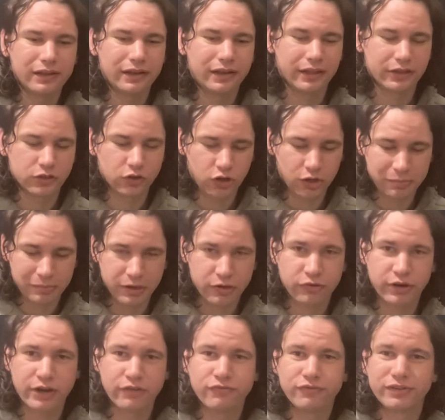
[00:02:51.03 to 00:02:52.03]
Like Colin
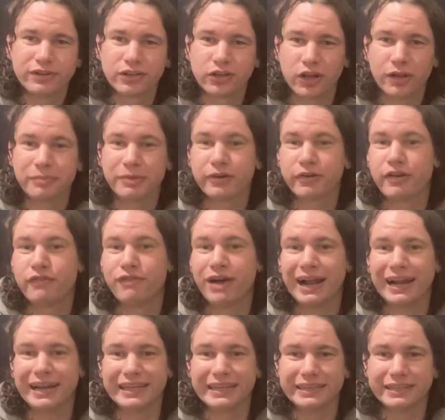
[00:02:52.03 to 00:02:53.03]
McRae
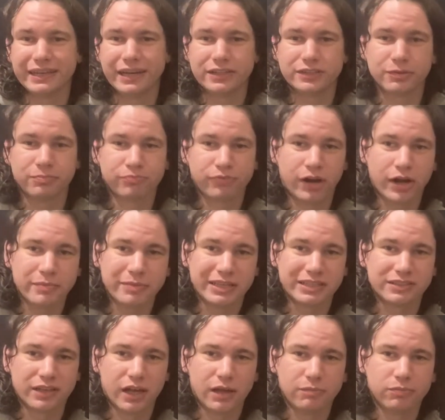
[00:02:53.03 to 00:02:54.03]
Rally as a prime
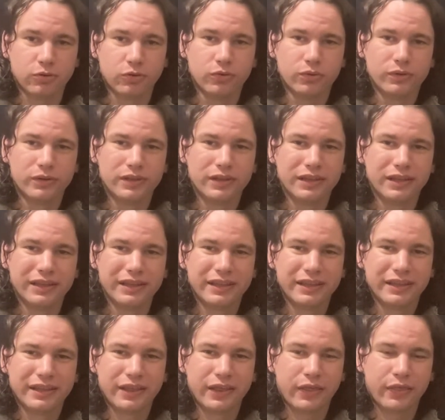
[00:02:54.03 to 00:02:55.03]
example.
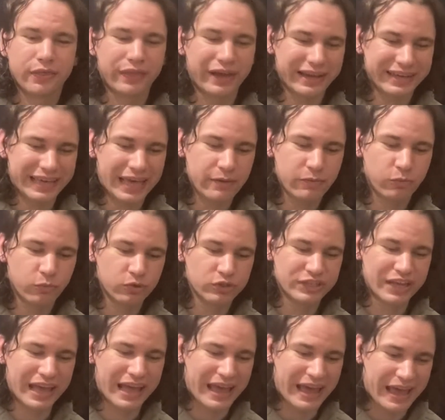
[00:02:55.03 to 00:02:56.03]
That game
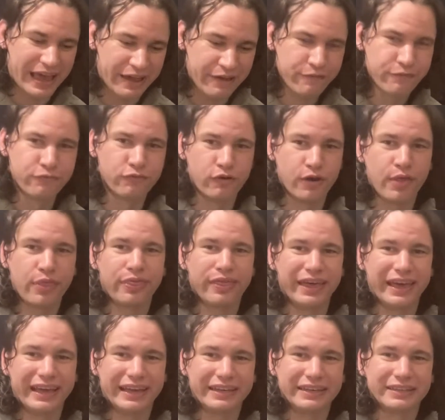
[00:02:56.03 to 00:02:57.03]
was
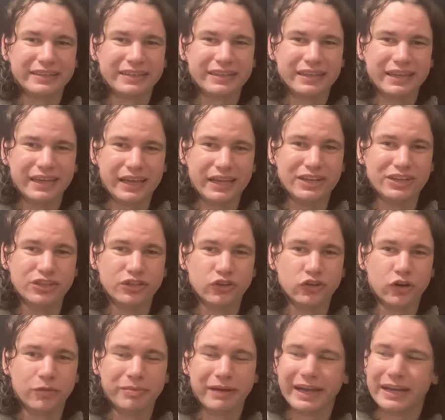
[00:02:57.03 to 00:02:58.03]
everything in
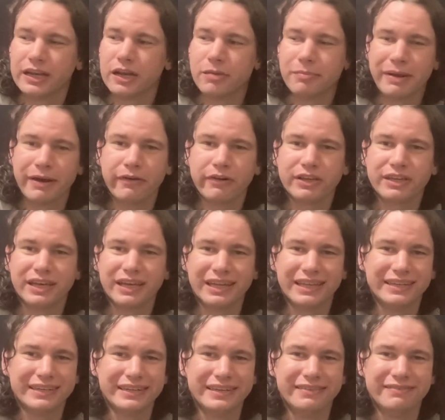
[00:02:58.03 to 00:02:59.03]
Europe, and in America
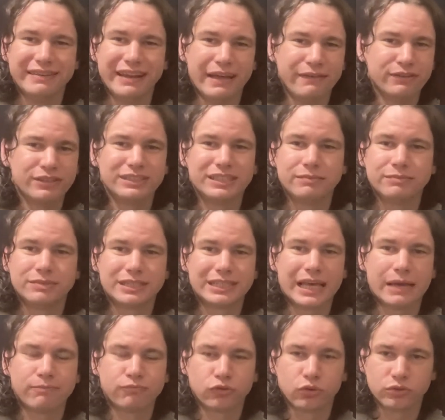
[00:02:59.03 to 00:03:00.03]
it never seems to
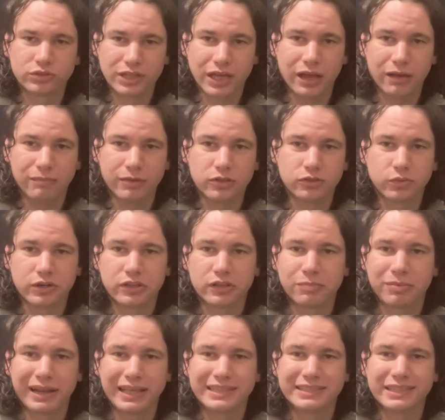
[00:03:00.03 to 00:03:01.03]
get brought up as one of the
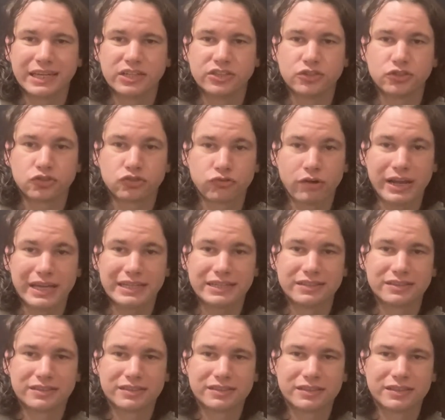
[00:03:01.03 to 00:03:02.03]
PlayStation's
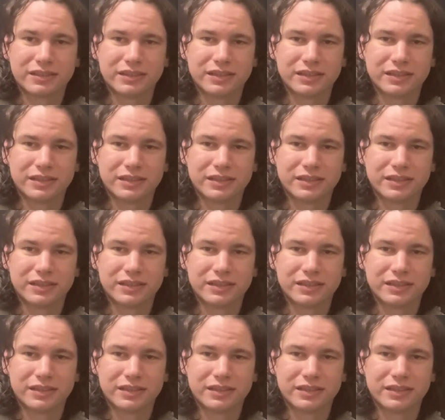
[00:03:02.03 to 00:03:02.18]
greats.